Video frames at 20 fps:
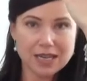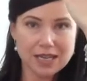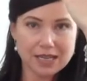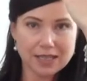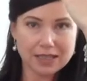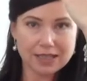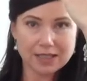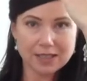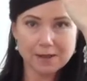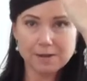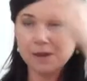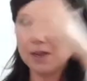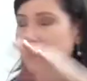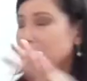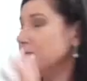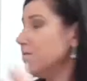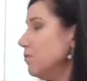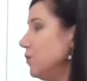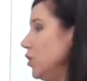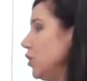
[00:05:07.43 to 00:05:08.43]
is.
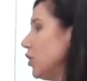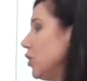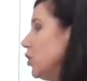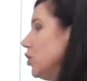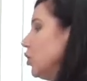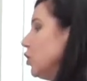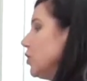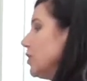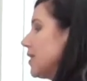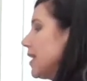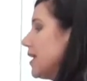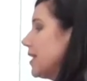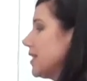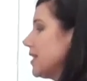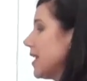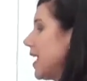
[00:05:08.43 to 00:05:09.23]
You can use that